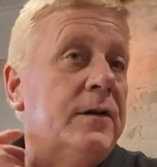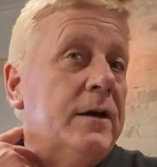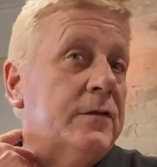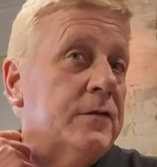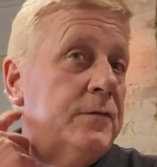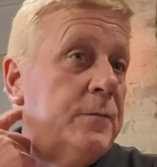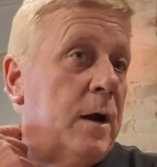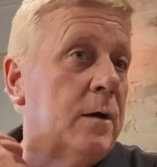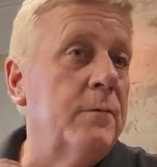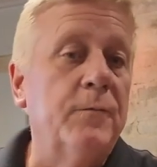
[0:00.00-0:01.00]
takes us
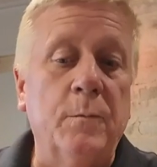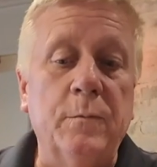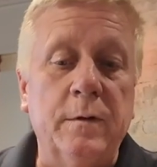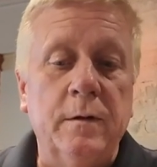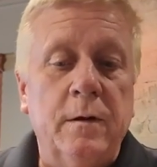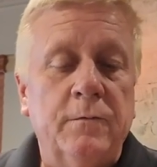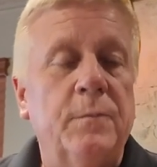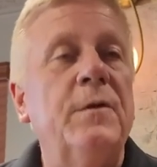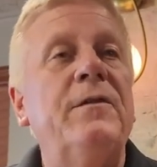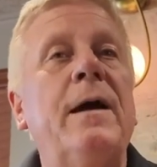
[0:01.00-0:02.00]
from
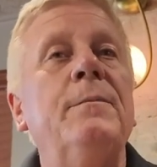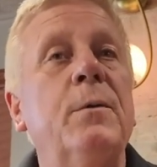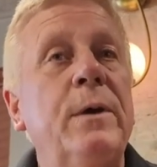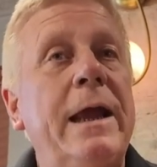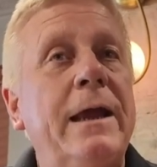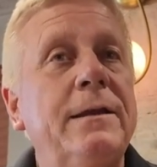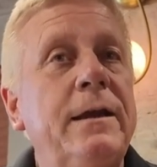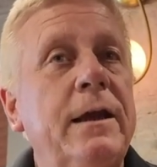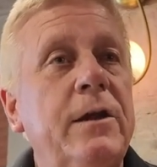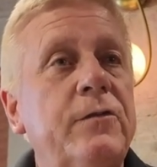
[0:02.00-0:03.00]
the time that we add
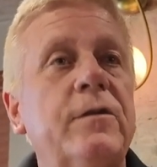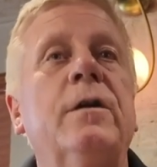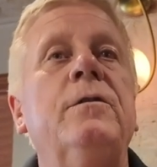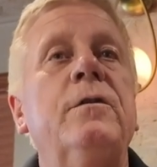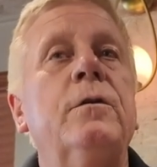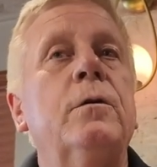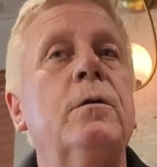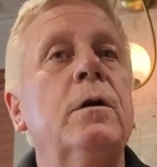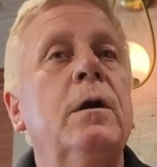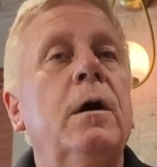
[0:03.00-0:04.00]
the yeast
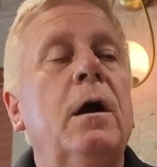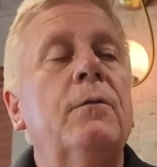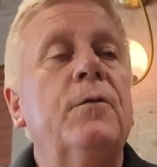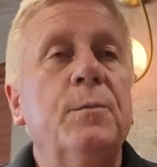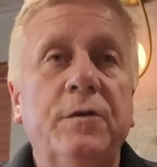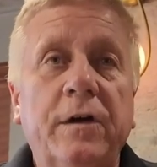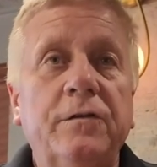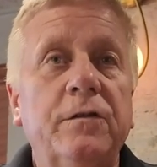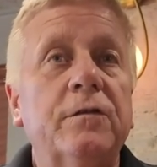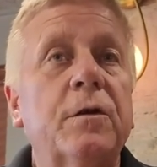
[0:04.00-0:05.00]
until
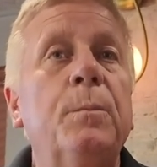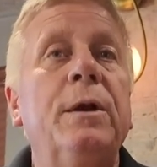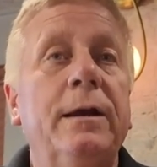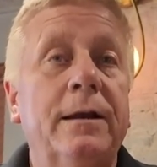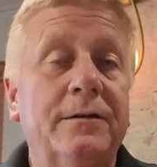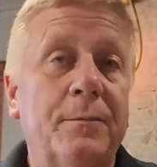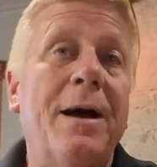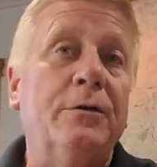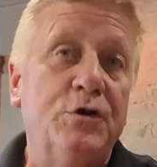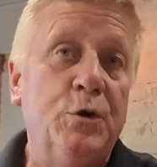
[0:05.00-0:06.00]
fermentation is complete, that's
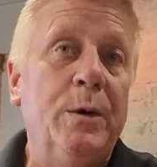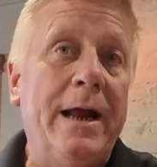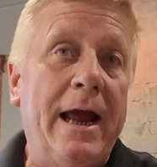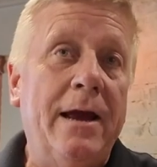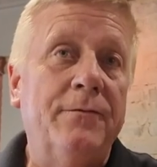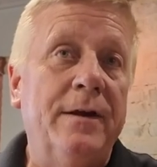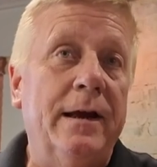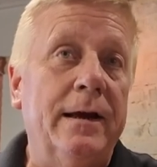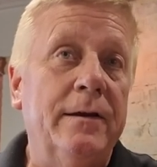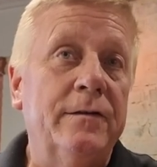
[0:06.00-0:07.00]
about 2.5
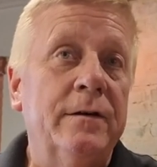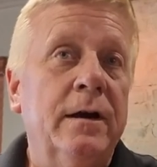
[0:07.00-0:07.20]
days.